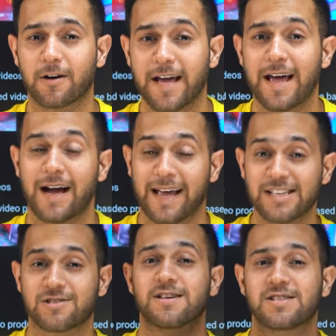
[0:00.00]
today
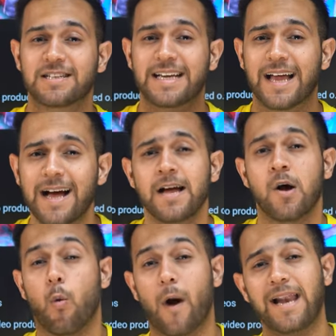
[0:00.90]
against Argentina.
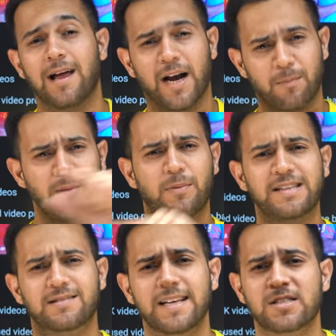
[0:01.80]
While
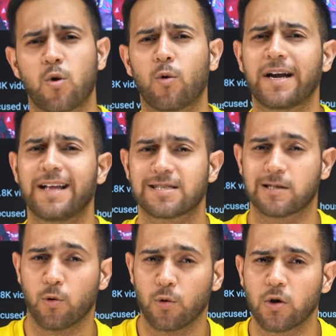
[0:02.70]
Harmanpreet Singh scored India's
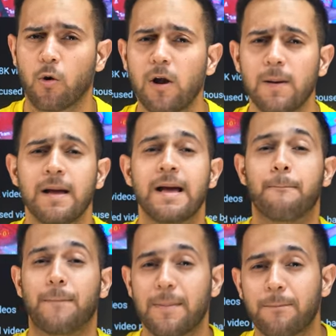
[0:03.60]
lone goal,
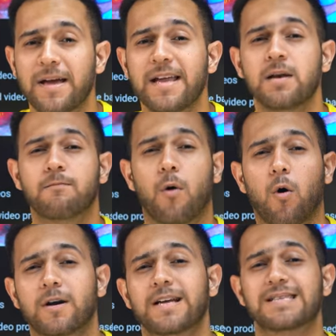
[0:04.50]
Pepijn,
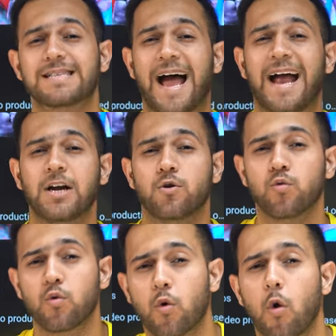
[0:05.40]
Boris and
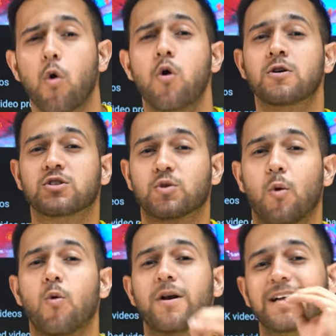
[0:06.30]
Duco
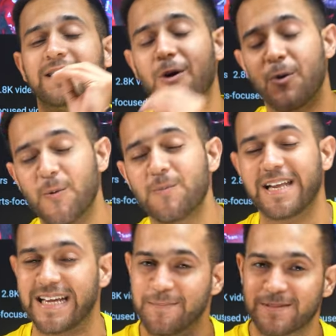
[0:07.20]
scored in the home
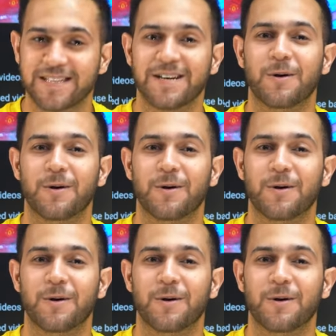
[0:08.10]
team's